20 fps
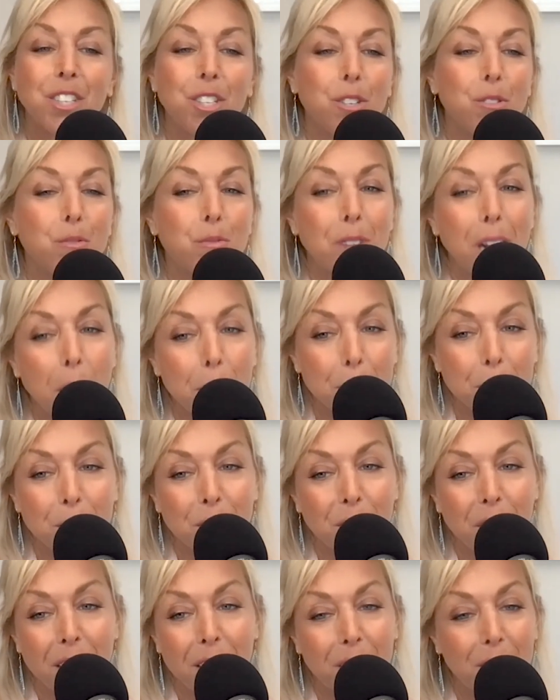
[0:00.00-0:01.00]
you rapid
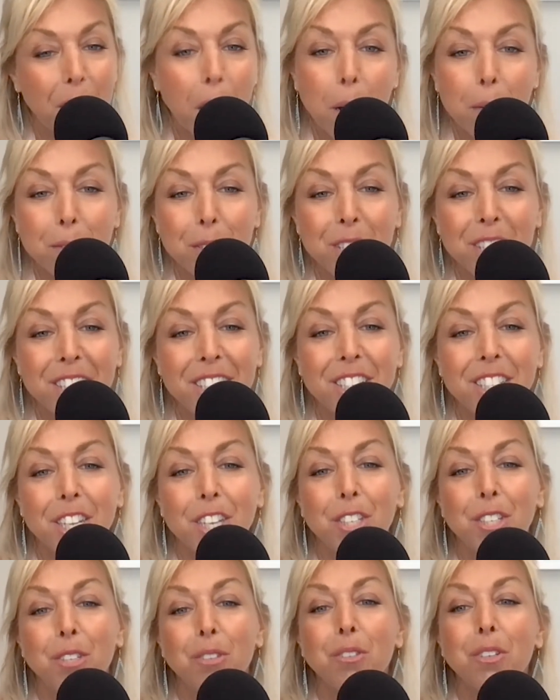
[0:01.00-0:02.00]
fire options
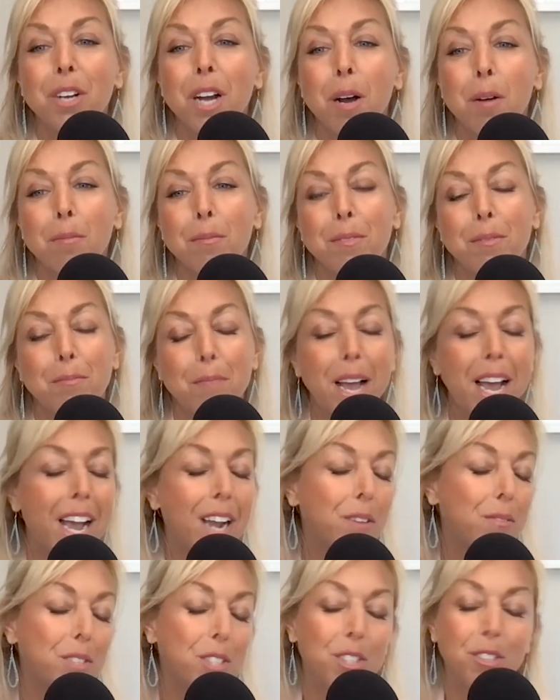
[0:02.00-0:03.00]
and you come back
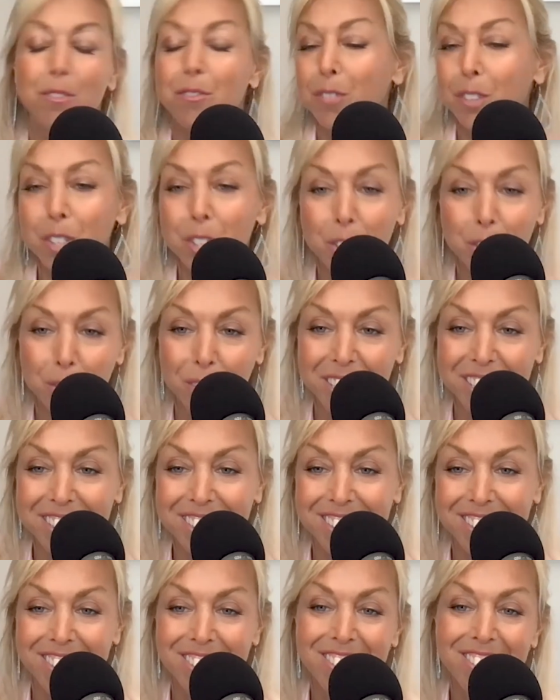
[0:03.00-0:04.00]
with your first
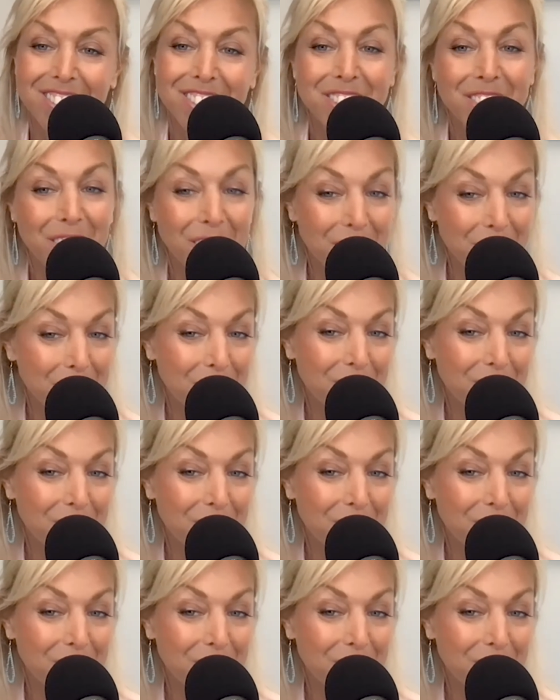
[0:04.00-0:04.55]
choice. Are you